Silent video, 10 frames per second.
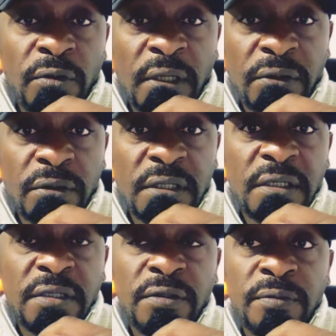you learn those
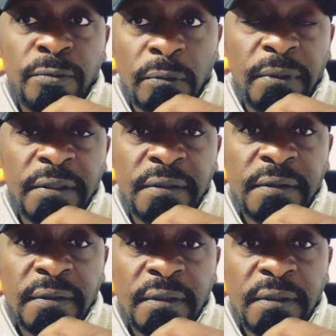lessons properly,